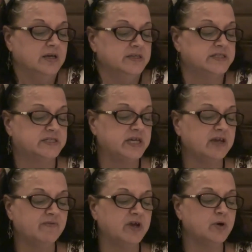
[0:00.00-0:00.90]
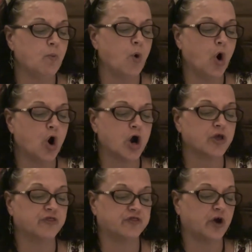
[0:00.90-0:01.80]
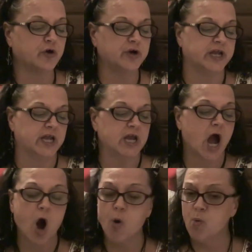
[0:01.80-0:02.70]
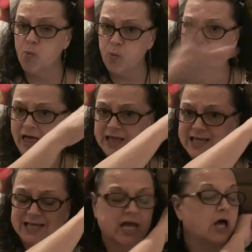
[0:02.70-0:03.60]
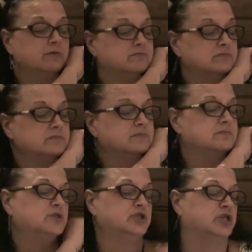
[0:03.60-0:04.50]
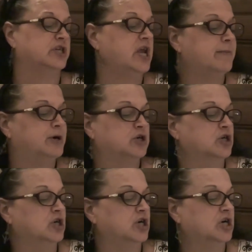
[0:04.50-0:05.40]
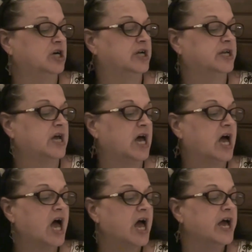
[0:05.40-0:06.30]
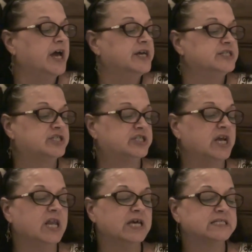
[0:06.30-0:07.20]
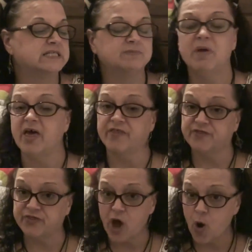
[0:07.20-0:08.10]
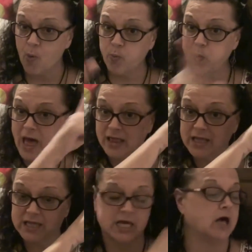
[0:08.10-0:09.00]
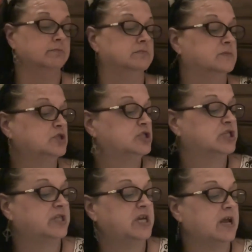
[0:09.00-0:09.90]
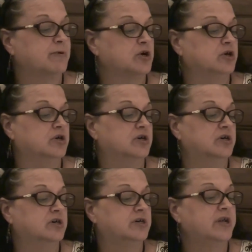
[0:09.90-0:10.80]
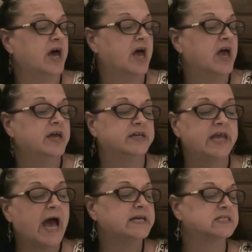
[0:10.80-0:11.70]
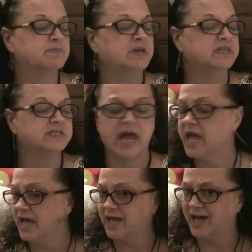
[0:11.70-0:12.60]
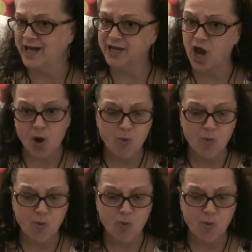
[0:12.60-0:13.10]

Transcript: Stephen War 30, welcome Welcome to the neighborhood. Sheila Smith, welcome to the neighborhood. Yasmin Dan,